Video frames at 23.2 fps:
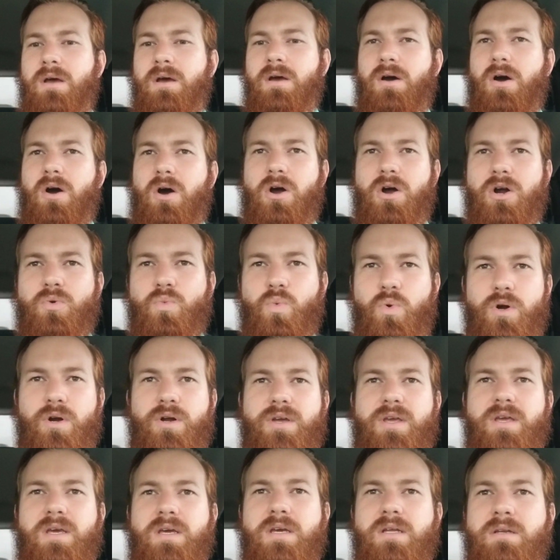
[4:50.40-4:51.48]

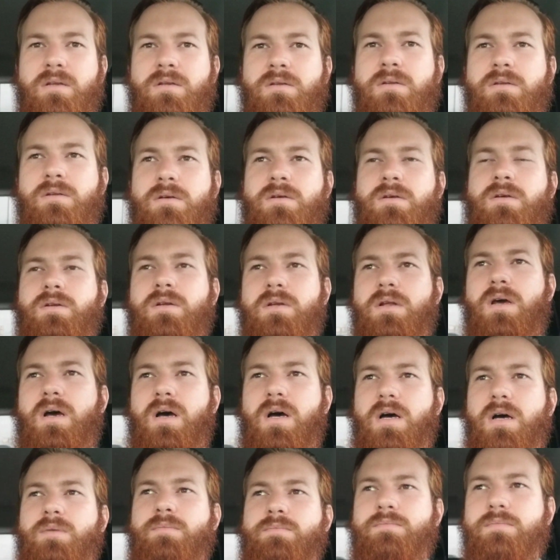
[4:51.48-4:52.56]
hardworking
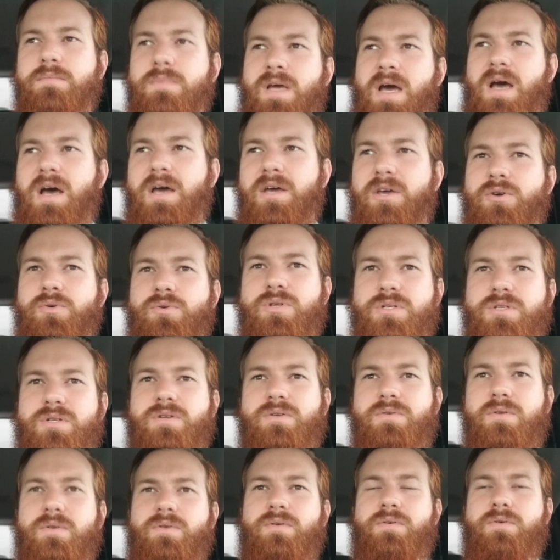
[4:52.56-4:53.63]
um, guy who just
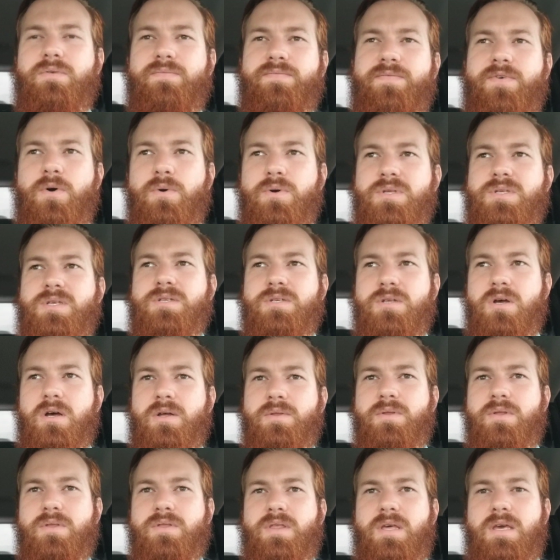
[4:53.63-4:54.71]
focuses
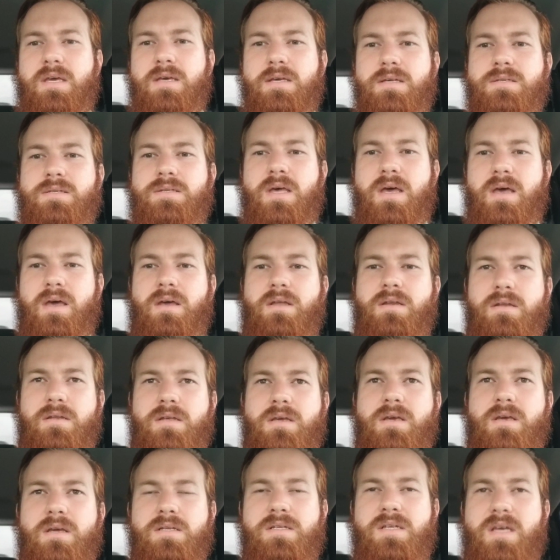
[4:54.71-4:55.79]
on the things that
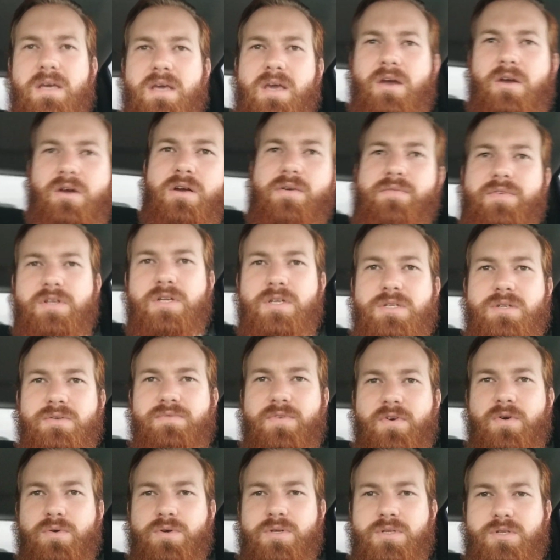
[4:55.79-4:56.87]
he can take care of and doesn't
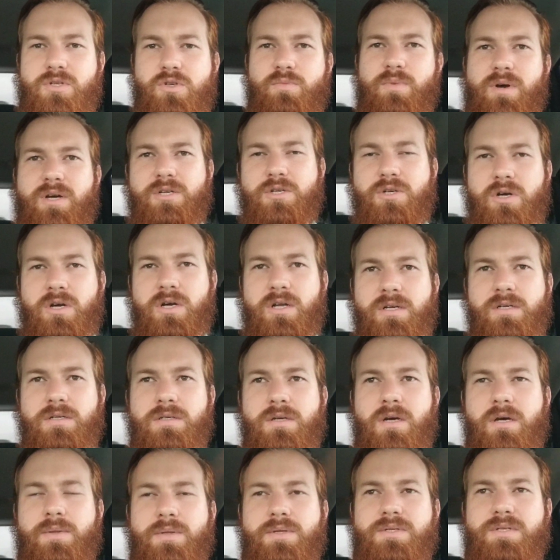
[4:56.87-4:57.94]
focus too much on,
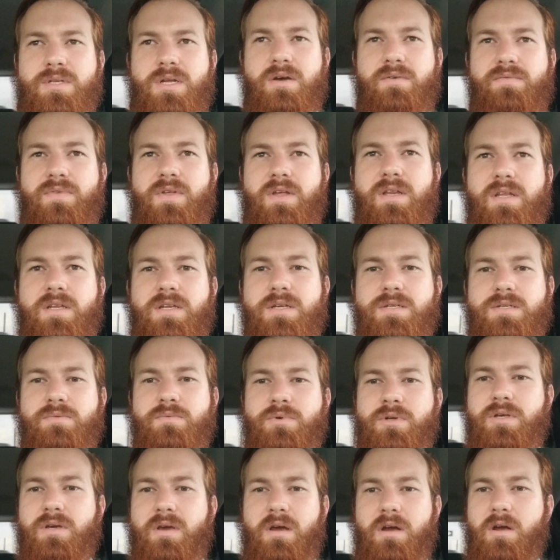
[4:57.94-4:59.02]
on the stuff that he doesn't
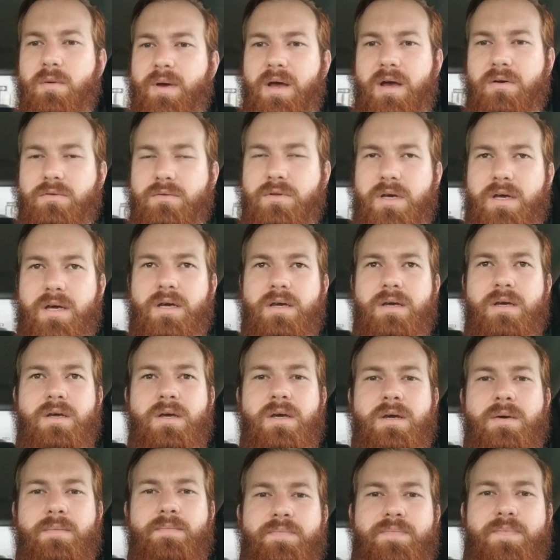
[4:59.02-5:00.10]
really care about. Like,
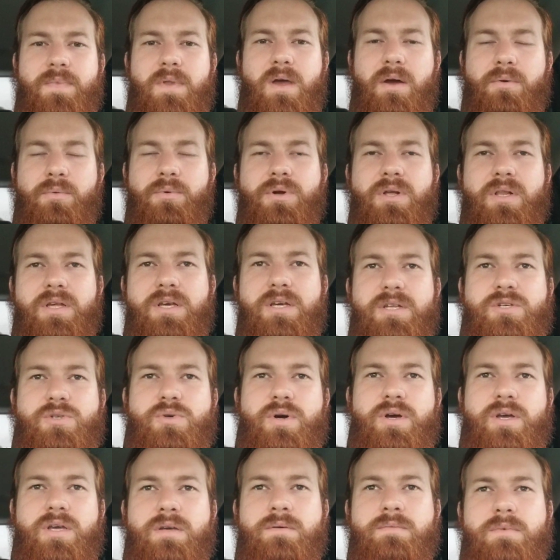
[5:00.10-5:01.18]
I really
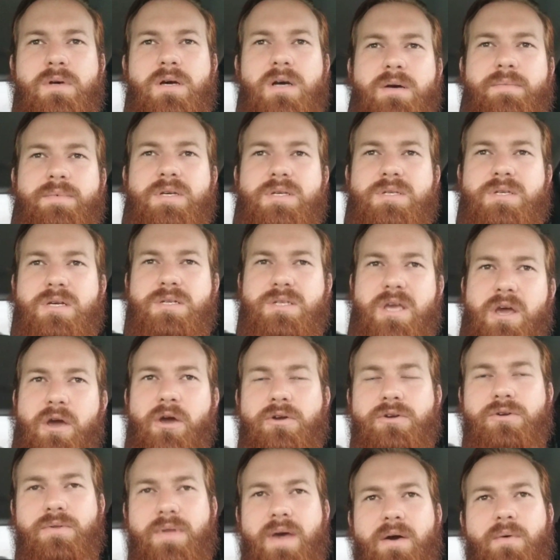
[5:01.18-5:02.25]
enjoy um, Esau's
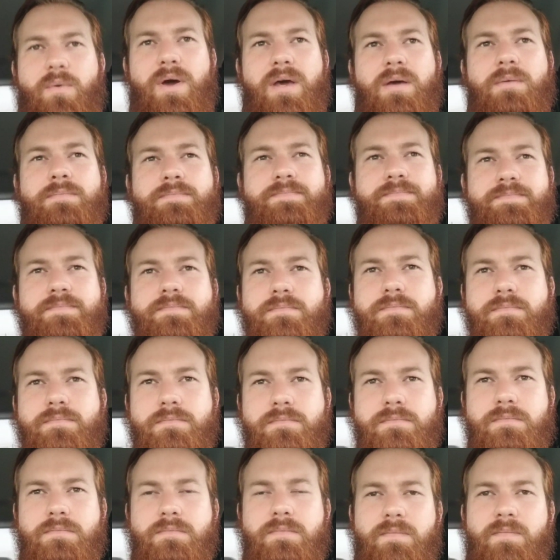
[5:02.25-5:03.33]
character that way.
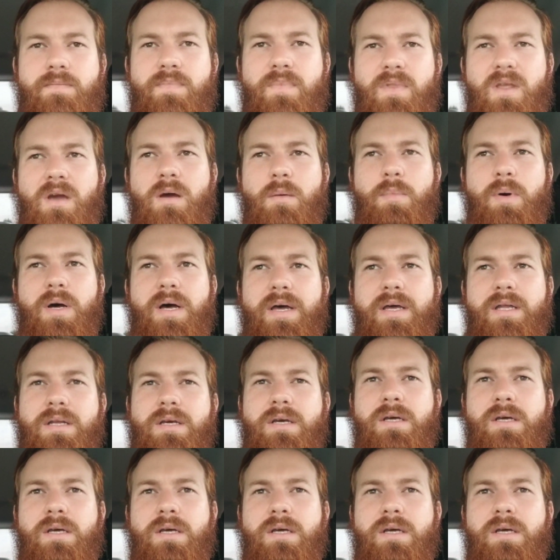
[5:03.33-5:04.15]
But